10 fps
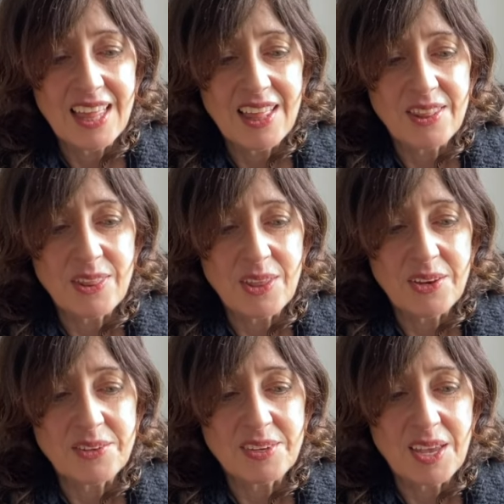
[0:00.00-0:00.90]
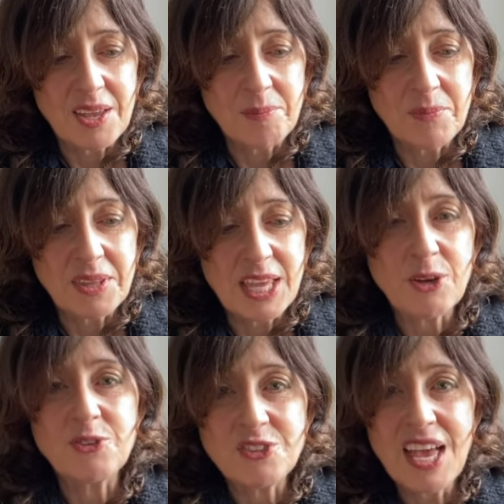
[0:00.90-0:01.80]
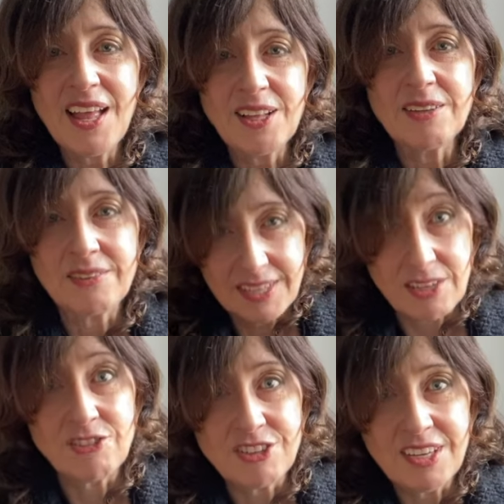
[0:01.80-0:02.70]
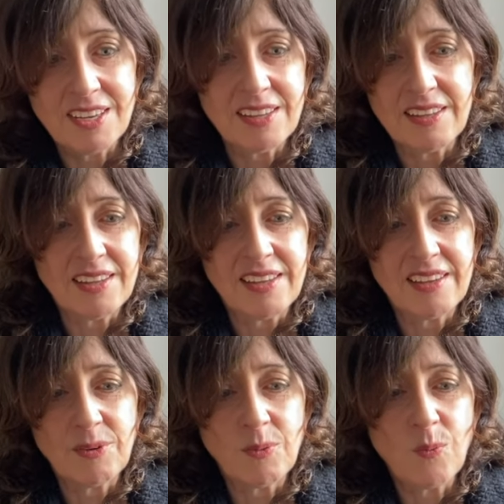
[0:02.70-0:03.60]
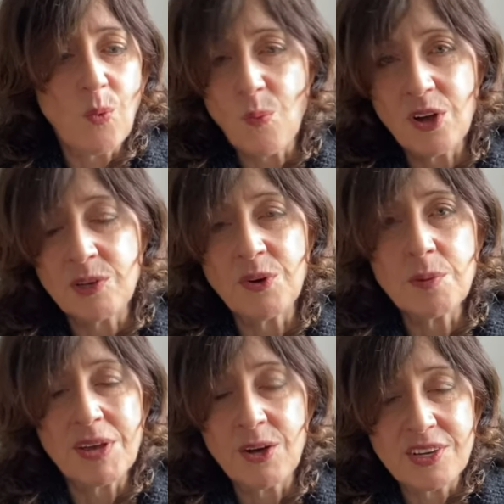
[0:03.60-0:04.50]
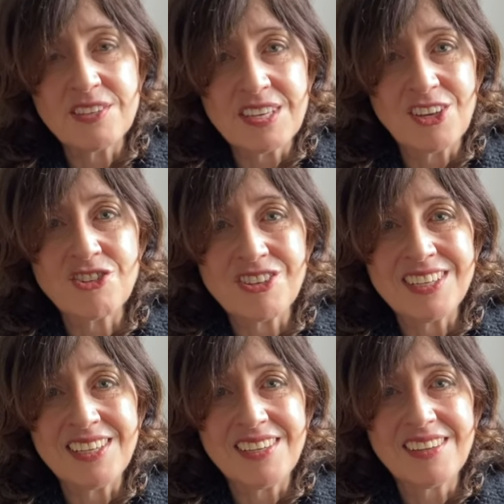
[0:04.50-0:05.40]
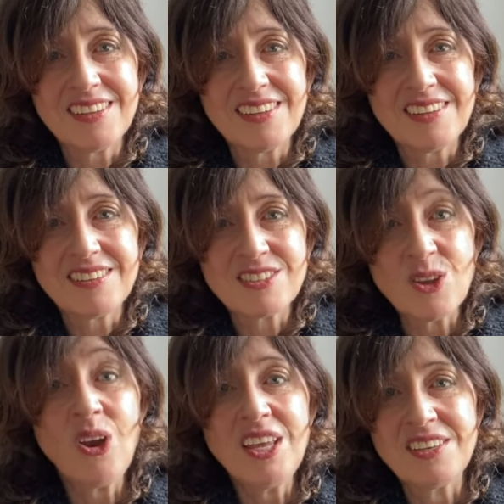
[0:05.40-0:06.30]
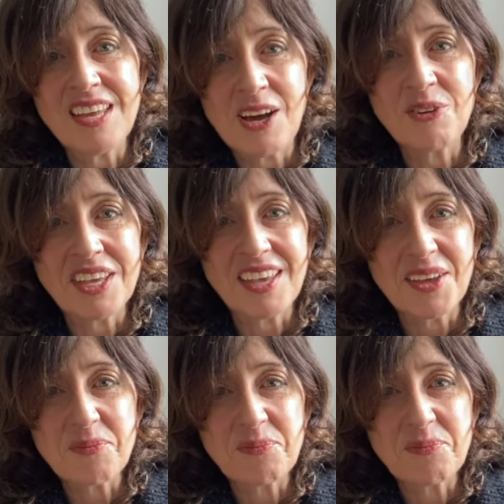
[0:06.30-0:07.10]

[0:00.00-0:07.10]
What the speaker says: that he could tell the engineer, what are you on about? It's actually solid down here.